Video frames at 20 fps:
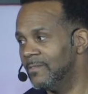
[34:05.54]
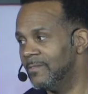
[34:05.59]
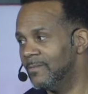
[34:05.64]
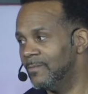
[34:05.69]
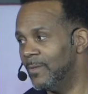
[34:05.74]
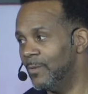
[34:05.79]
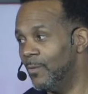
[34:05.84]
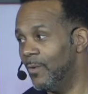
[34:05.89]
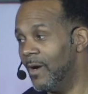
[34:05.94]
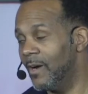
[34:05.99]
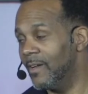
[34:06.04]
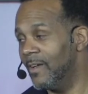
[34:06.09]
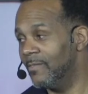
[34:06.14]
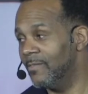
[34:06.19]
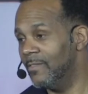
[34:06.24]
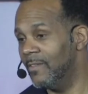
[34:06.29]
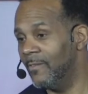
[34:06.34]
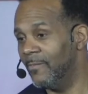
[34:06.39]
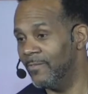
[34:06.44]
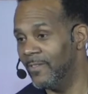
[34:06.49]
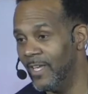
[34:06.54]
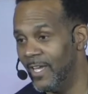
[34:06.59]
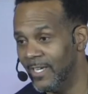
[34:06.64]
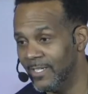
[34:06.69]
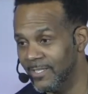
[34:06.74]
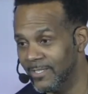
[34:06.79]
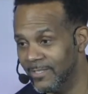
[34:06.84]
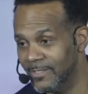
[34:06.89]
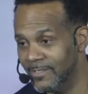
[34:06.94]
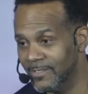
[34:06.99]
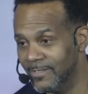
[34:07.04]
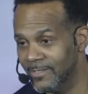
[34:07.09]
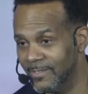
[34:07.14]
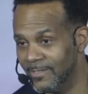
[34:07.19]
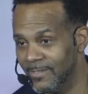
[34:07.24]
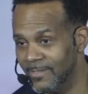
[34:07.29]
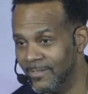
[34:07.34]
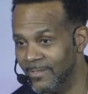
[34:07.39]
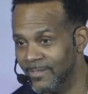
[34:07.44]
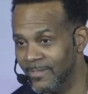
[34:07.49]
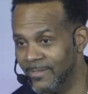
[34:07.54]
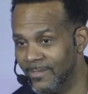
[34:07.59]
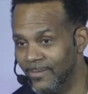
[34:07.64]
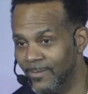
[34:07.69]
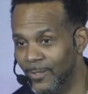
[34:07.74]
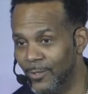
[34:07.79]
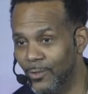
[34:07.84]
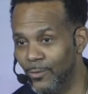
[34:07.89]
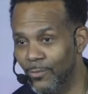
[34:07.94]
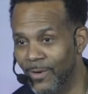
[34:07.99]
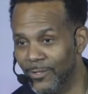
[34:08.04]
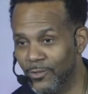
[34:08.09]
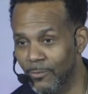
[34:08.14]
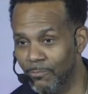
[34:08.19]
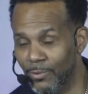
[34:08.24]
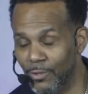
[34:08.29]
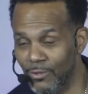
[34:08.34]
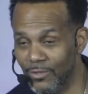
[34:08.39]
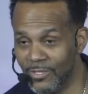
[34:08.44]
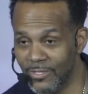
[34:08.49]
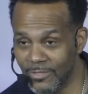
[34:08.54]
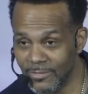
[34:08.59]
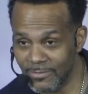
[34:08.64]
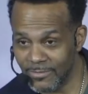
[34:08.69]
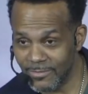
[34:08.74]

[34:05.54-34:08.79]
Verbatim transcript: We walk after the flesh, we do retribution.